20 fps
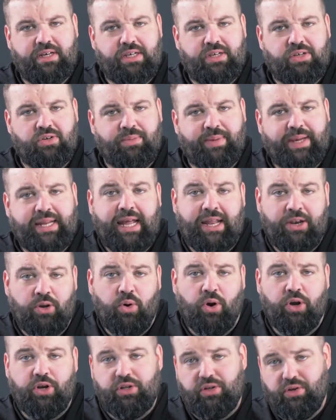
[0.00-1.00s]
You know what I mean? I
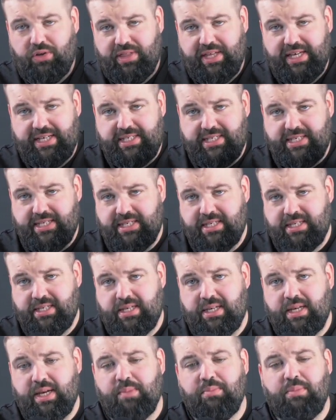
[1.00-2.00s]
know how to do things.
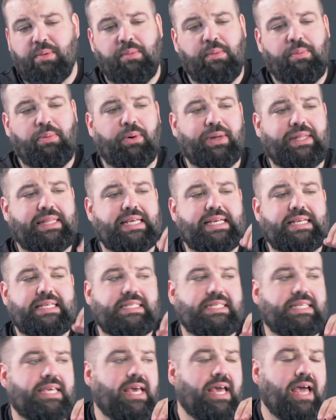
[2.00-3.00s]
But my point
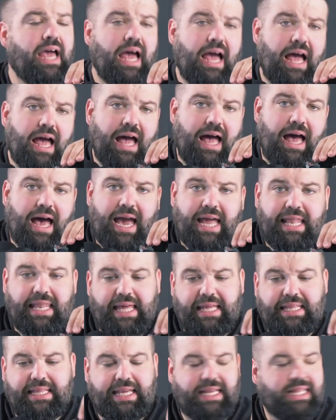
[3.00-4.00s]
is, I
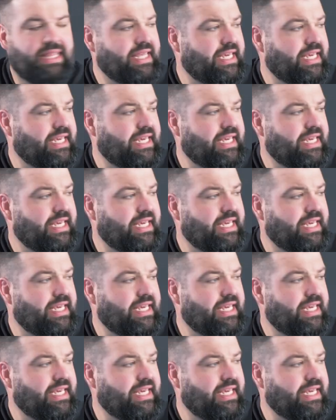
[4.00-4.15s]
like to get